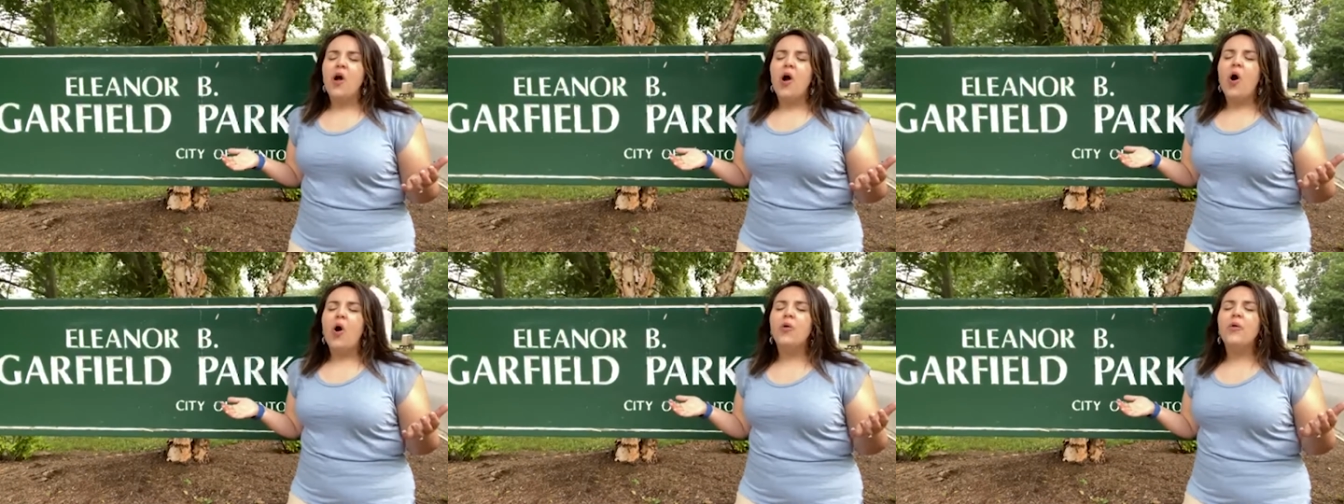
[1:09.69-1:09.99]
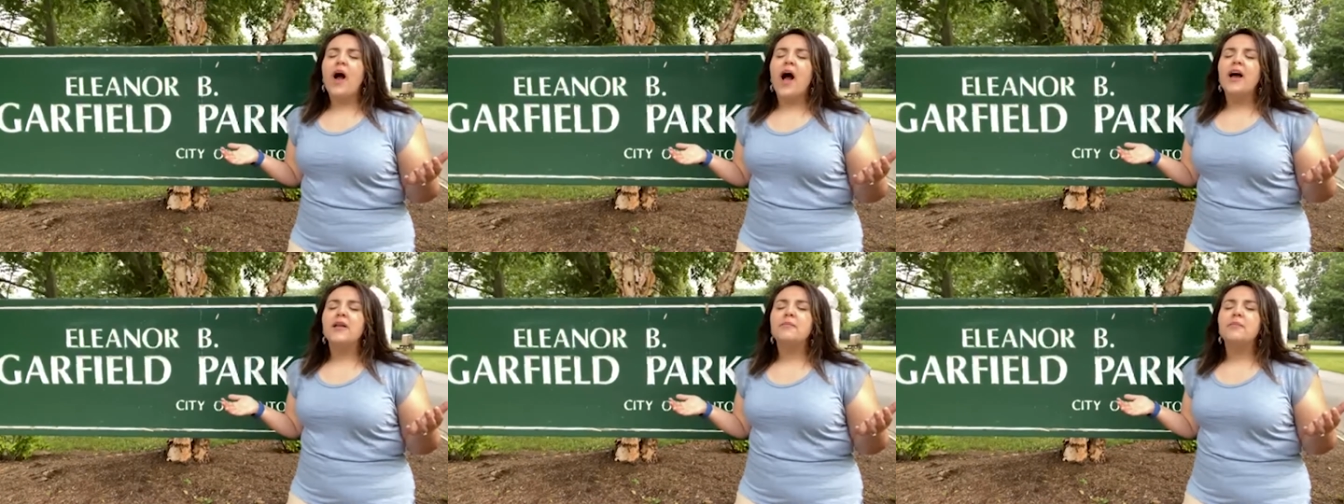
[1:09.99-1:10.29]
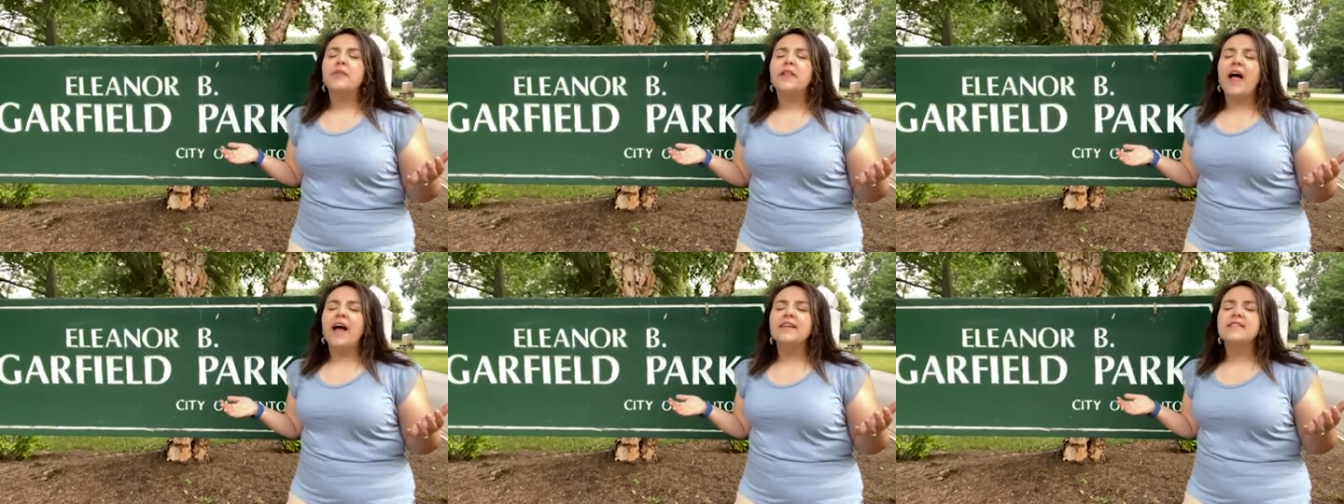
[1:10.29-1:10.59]
Oh God,
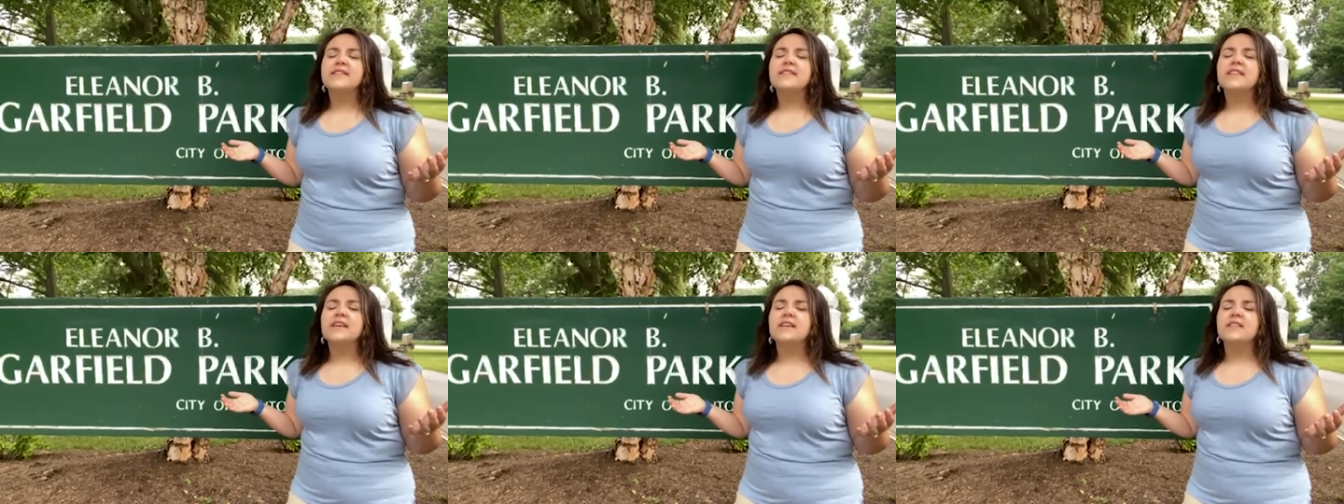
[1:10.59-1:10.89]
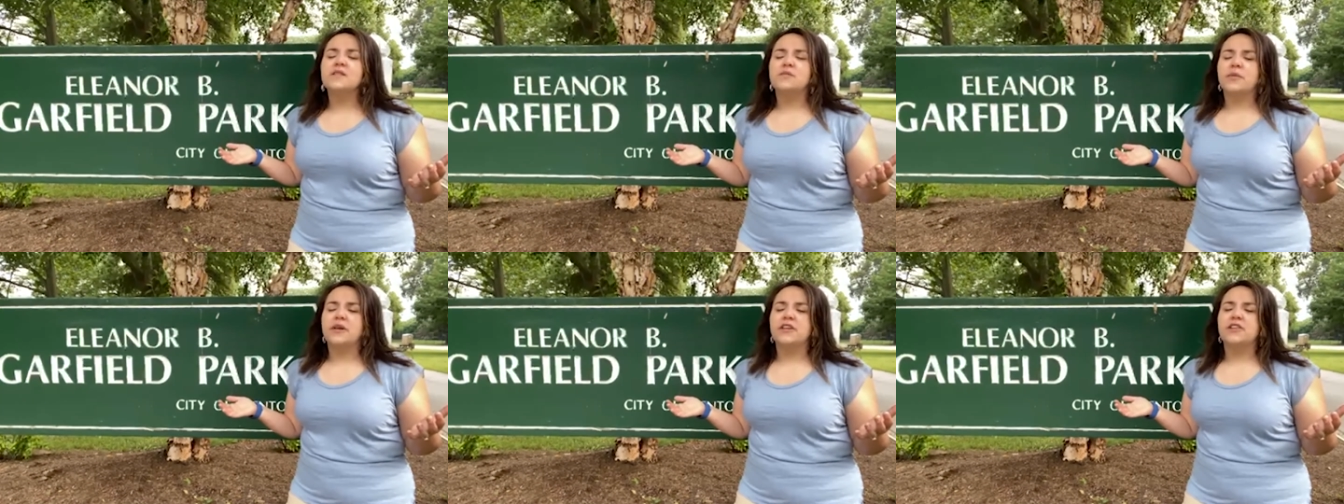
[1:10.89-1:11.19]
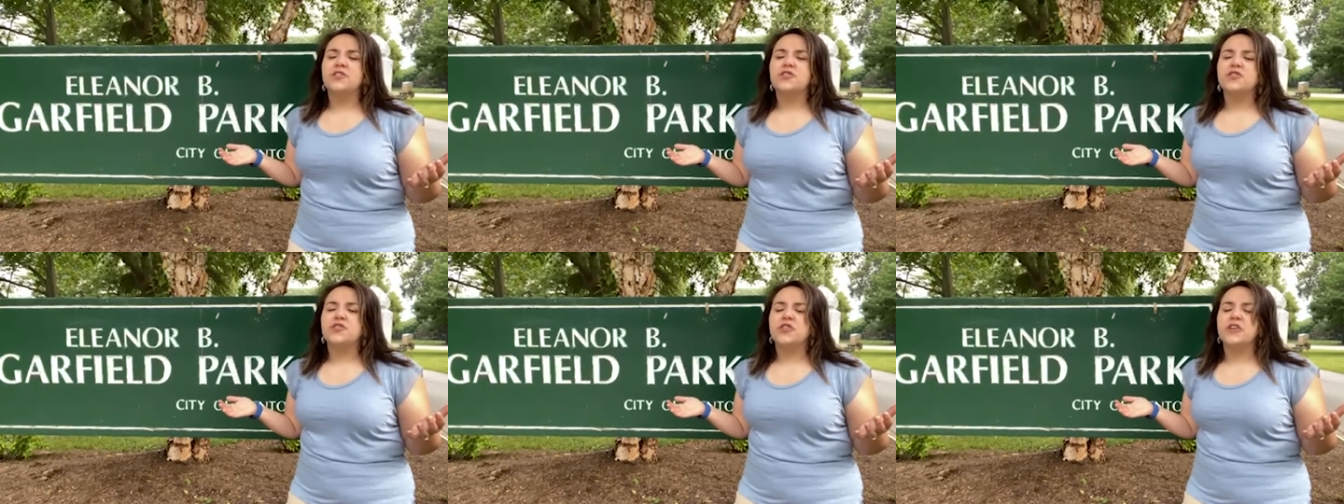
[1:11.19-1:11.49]
bless these
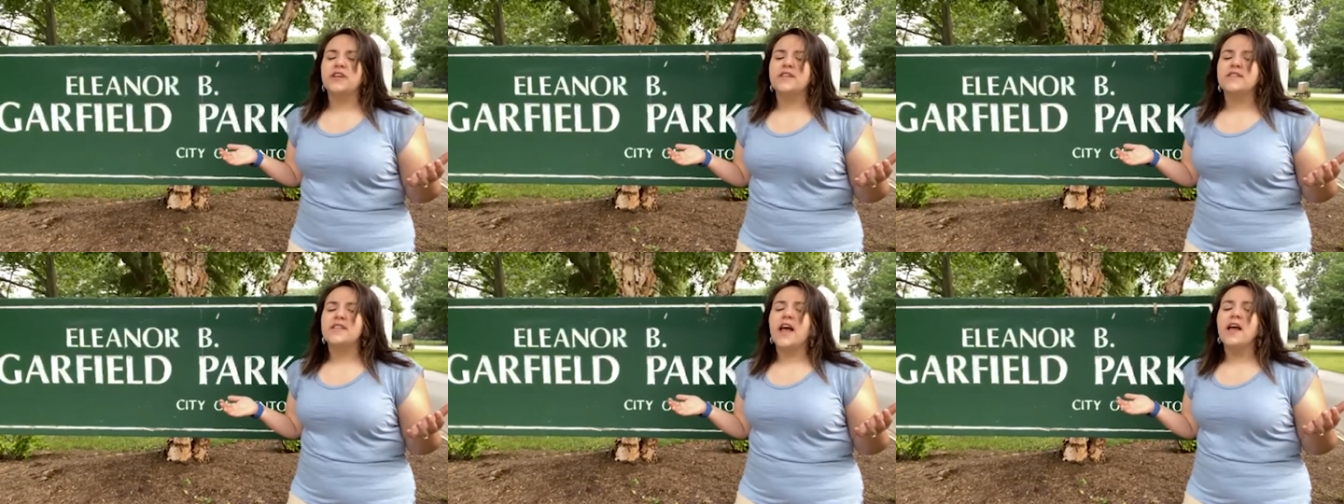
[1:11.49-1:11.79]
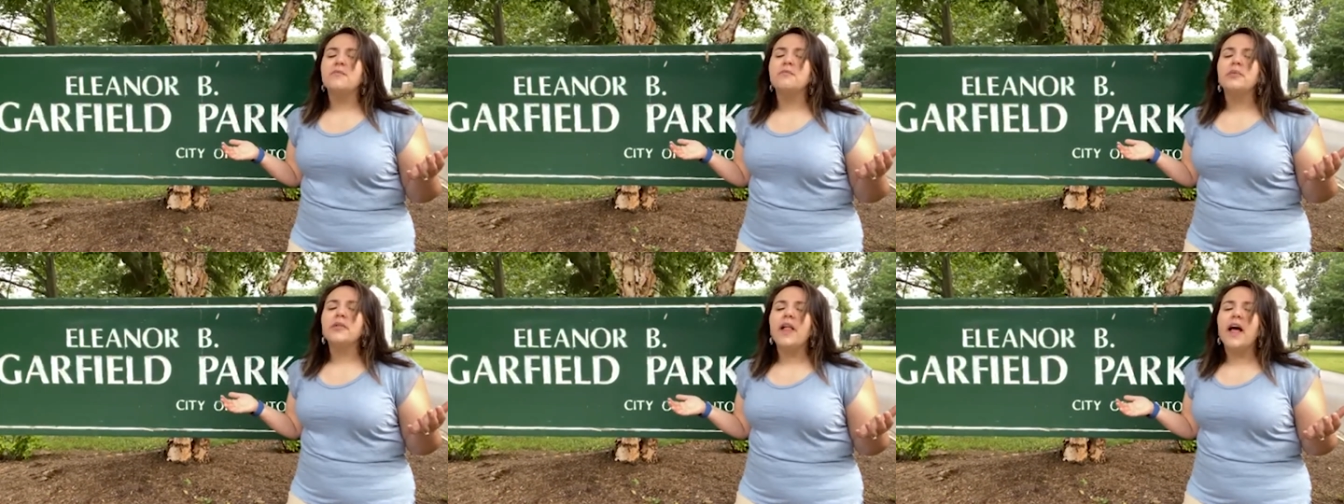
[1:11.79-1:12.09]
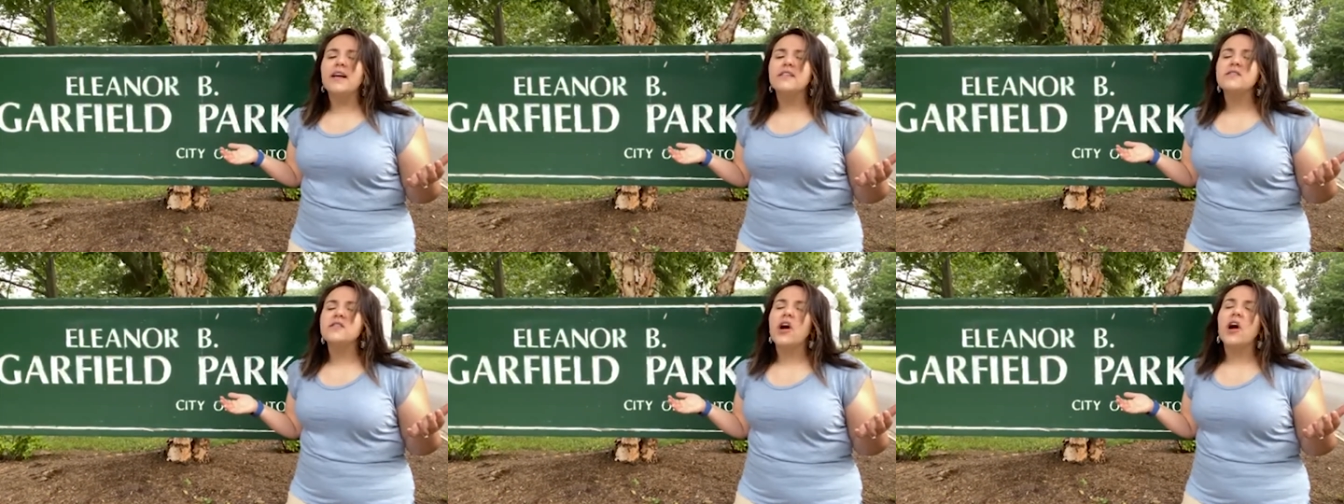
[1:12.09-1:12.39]
ministries and
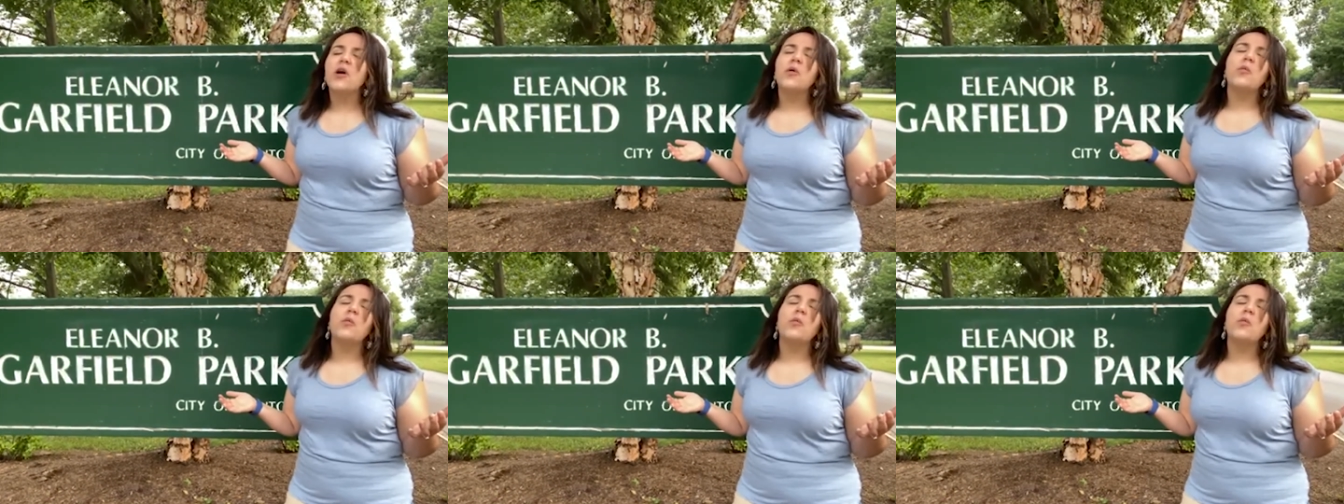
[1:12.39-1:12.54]
bless our